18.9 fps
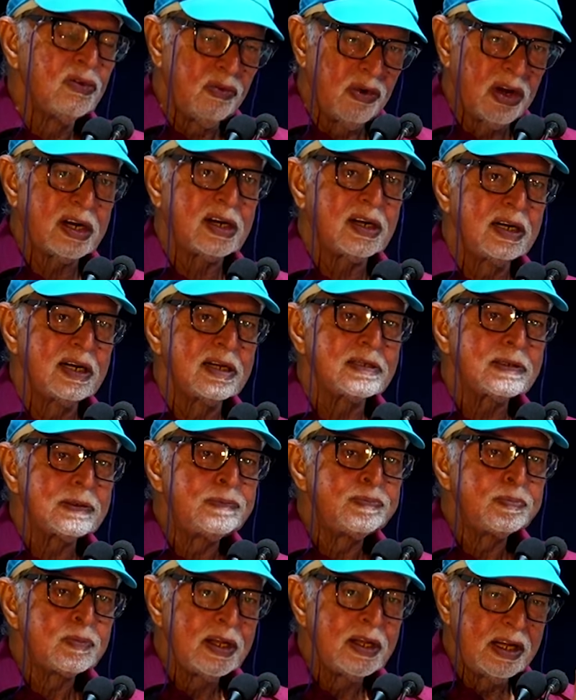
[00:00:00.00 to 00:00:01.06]
workers
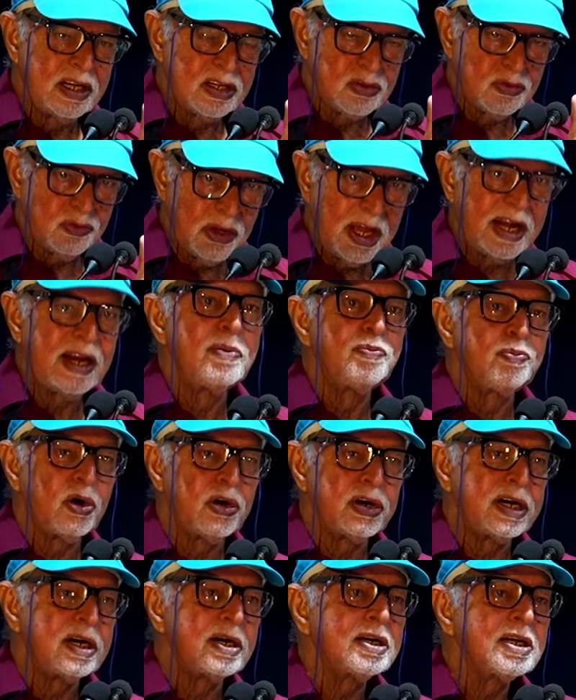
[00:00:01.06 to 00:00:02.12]
is very
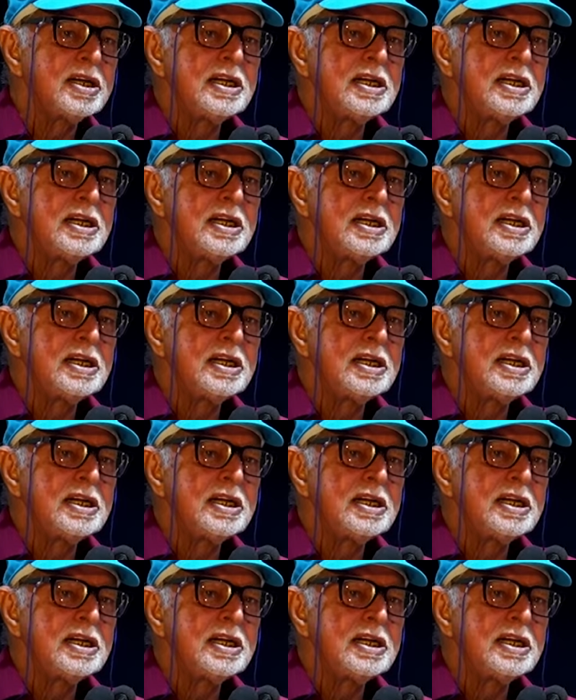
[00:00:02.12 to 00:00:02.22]
important.